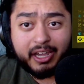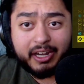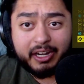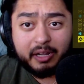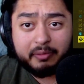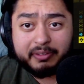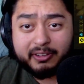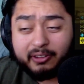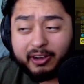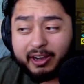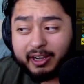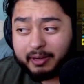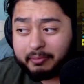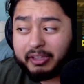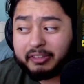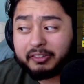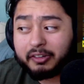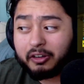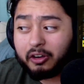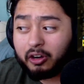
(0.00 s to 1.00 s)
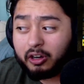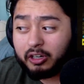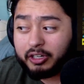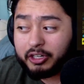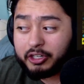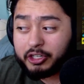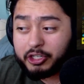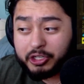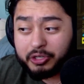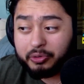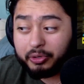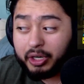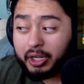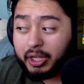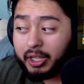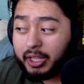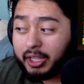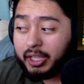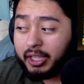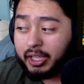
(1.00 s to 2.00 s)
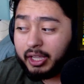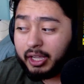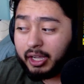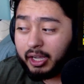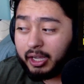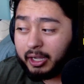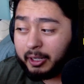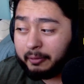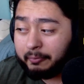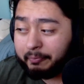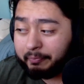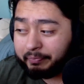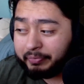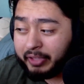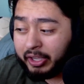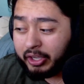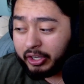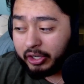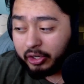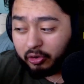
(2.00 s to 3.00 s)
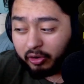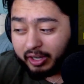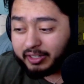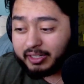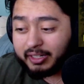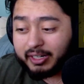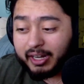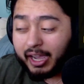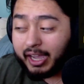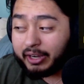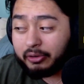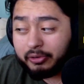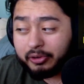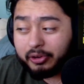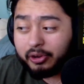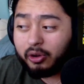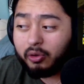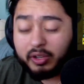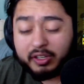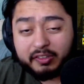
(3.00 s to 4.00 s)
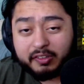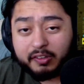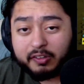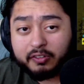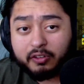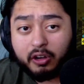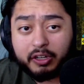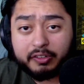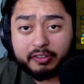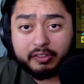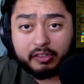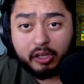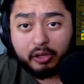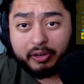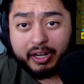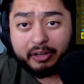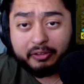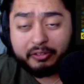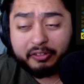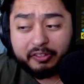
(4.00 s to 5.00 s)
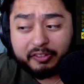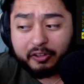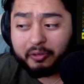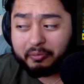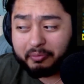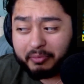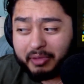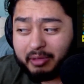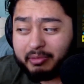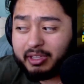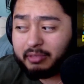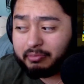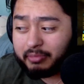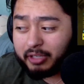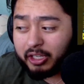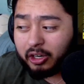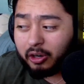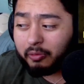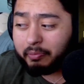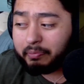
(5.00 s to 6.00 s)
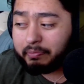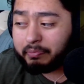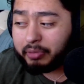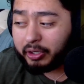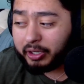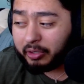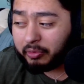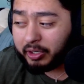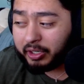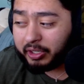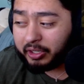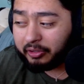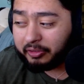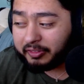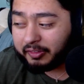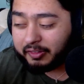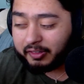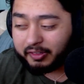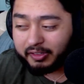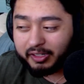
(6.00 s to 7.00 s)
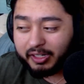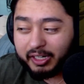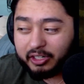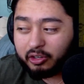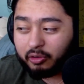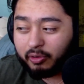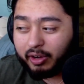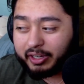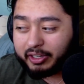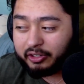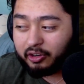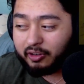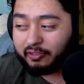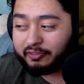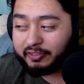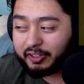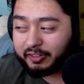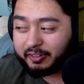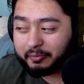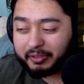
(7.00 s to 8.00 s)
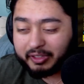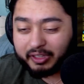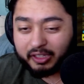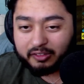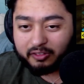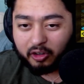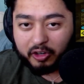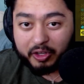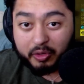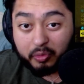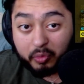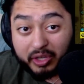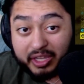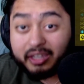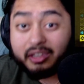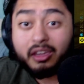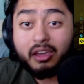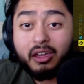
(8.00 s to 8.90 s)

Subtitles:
up straight, and it makes it hard to shoot. Granted, I don't know what's the strongest loadout, so maybe, you know, putting one of those as an indirect nerf to something that's already weak.